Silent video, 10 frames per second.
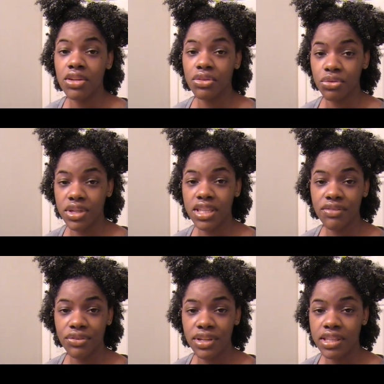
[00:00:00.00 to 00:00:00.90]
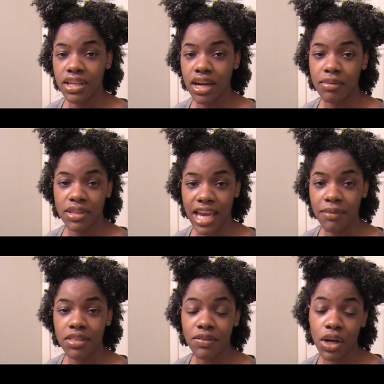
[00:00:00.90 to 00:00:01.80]
three different um,
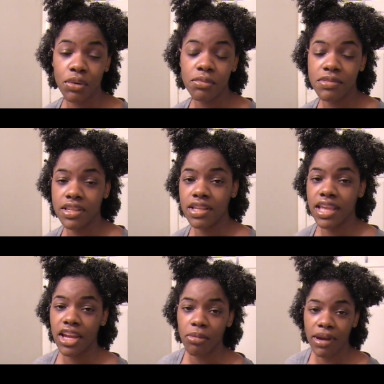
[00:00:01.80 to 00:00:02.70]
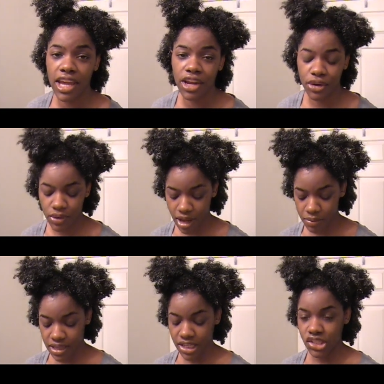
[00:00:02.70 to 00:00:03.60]
types of combs to detangle my hair. I
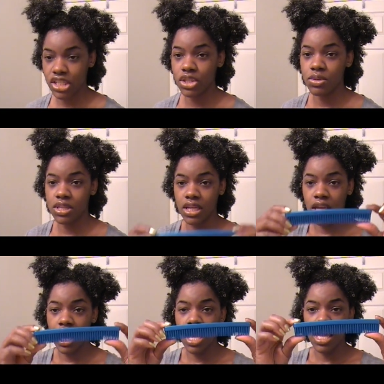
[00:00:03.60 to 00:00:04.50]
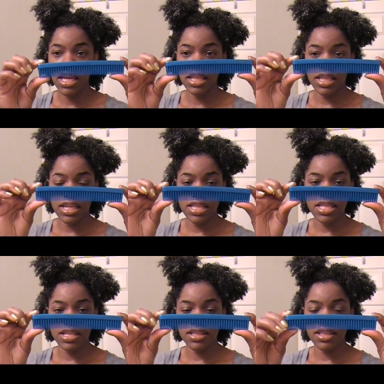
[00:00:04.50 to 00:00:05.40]
was actually using
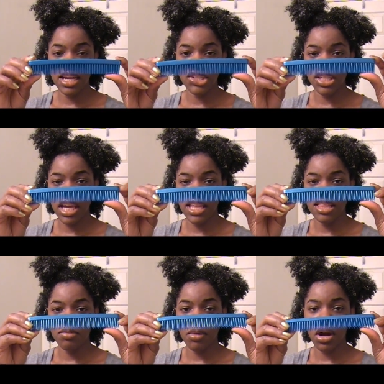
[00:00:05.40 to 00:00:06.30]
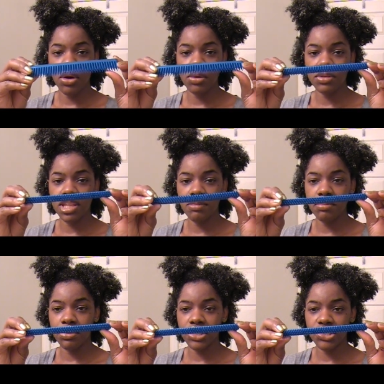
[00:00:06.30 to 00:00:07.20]
this. This is actually a small
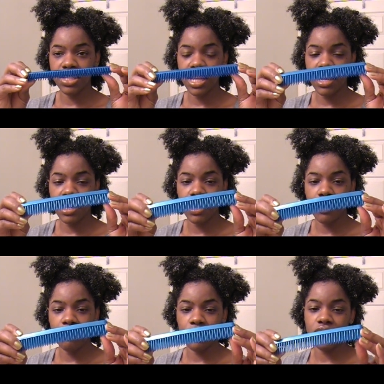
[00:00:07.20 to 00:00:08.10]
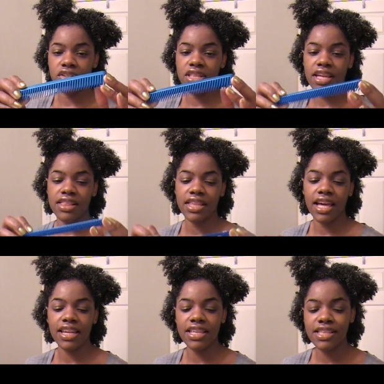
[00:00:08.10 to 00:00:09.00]
Denman brush that I um, purchased at
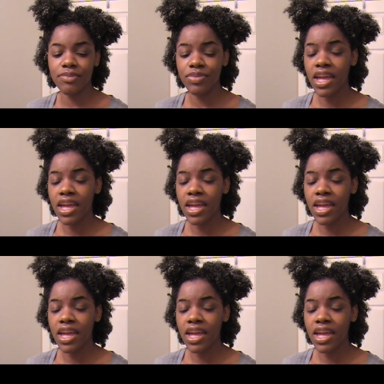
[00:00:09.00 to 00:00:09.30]
Sally's.